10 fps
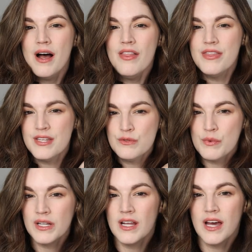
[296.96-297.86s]
bought this
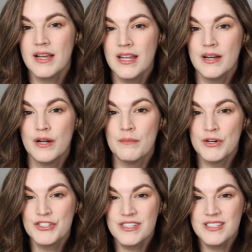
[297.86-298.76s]
one in an
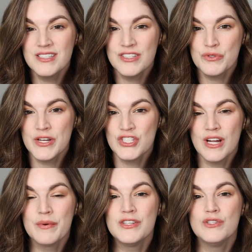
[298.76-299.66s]
emergency situation.
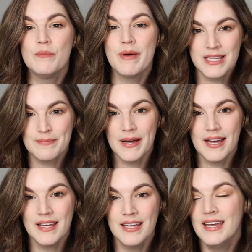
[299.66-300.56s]
I went to Best
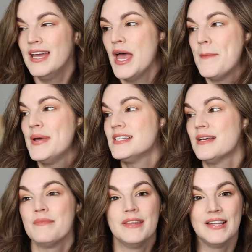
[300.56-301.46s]
Buy and picked
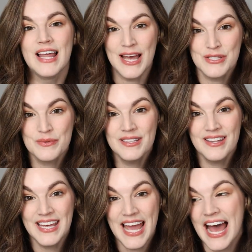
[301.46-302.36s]
up the last one
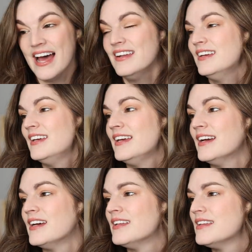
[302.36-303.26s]
that they had.
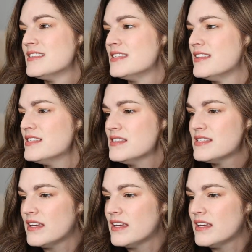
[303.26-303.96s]
And let's see, this is